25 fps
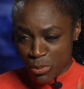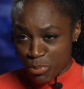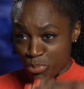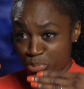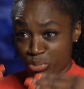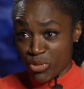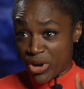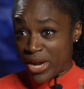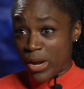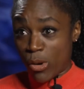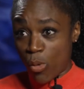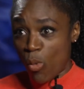a
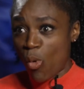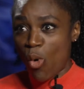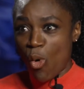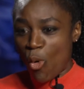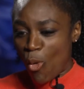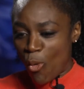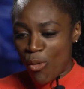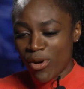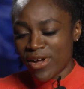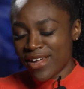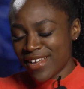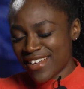brick
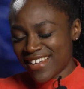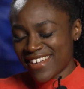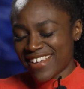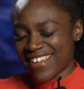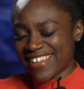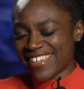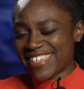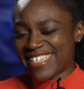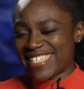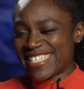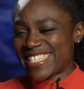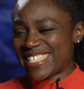wall
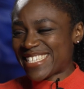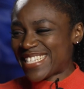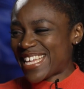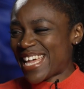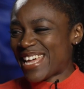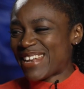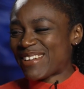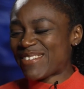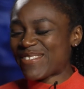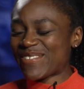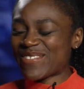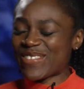in the
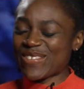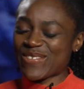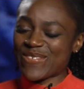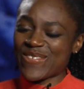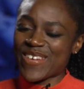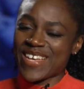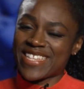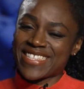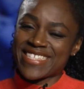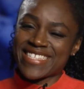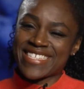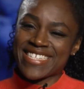centre of
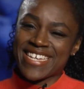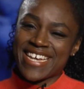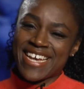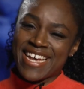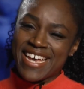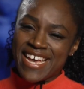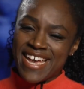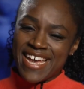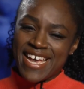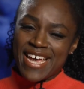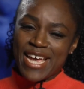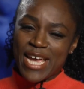defence.
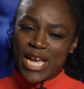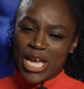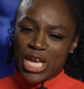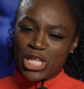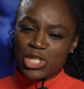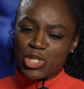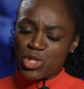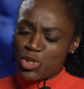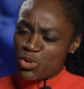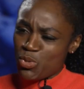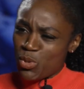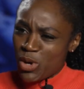
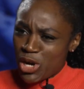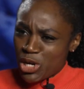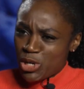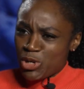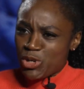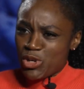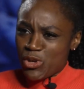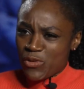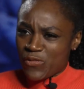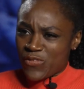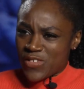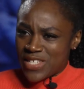Do you work
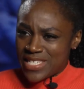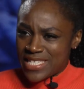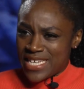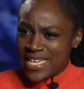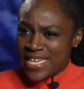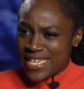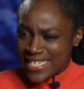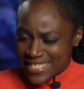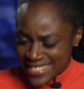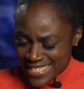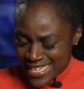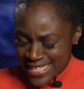on your
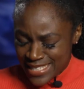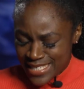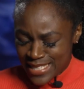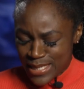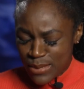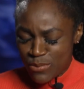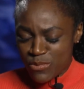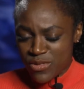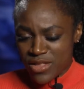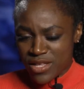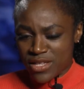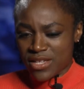physique? Is that
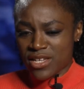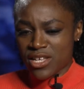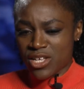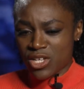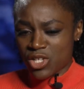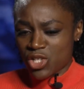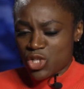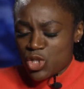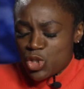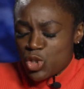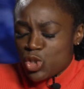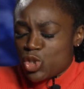something
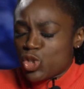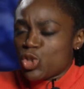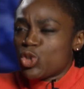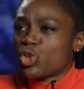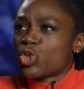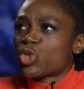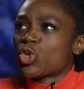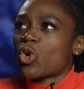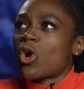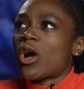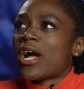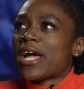that do you
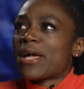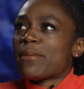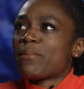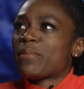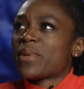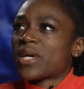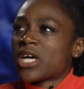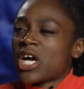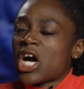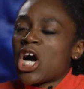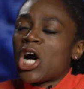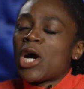try and
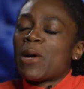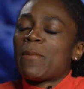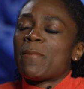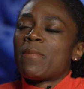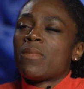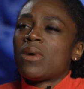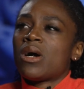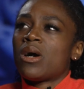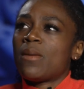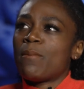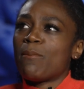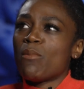
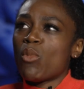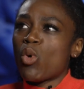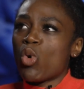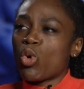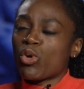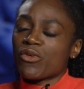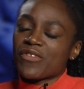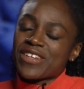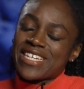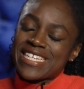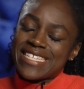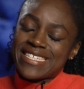become
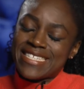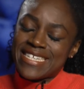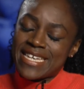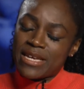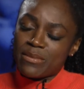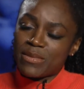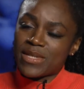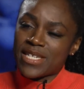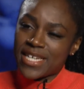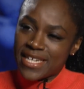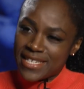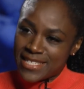more of an
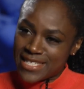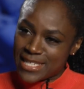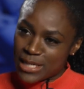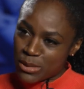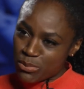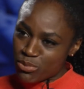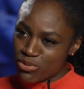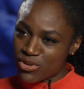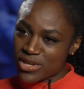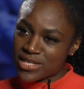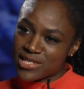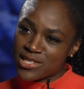intimidating
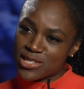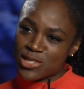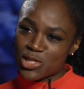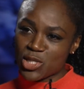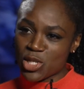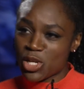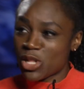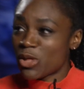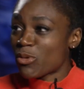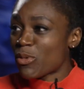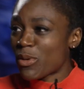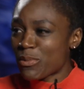presence,
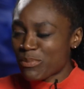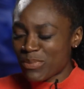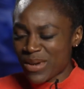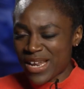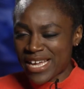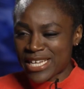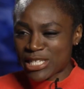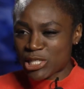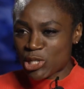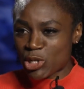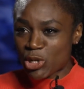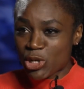so that when
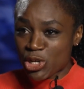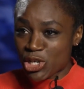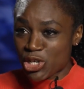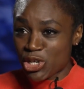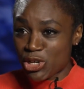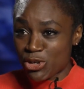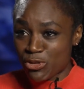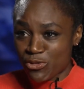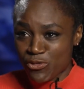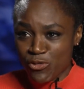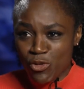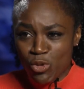players look at
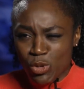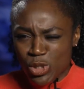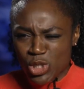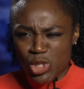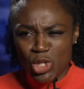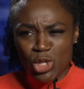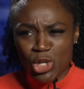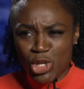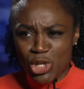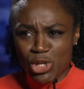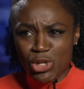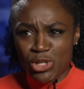you, forwards
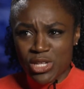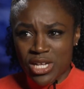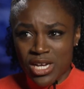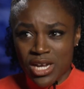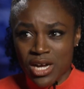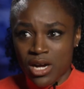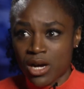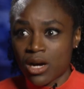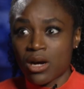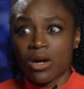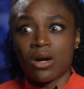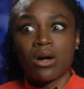look at you, they're
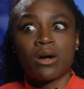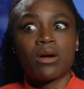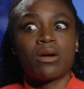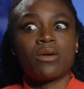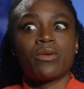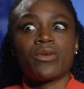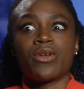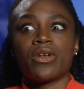like, oh